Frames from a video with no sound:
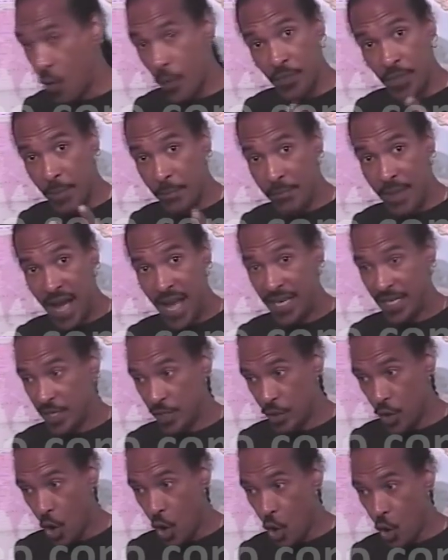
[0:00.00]
the Maya,
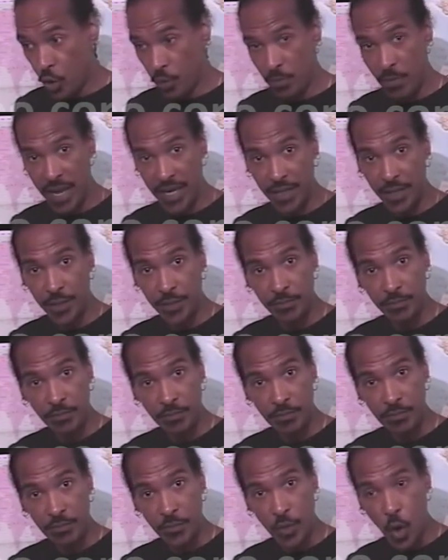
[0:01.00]
the Olmec,
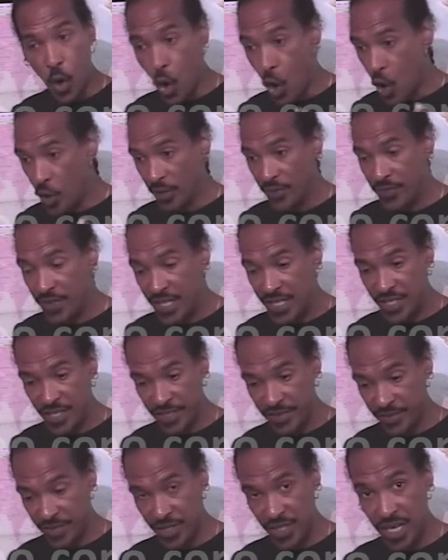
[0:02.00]
all of these
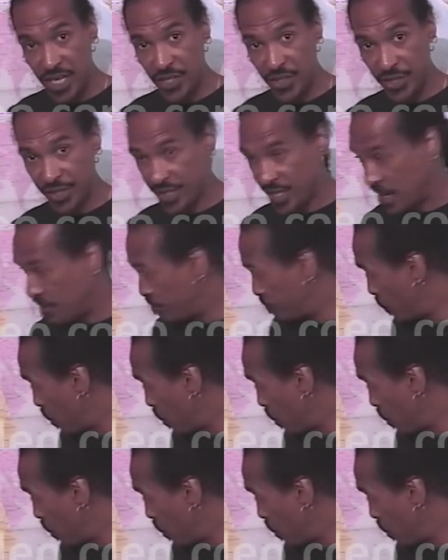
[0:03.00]
civilizations that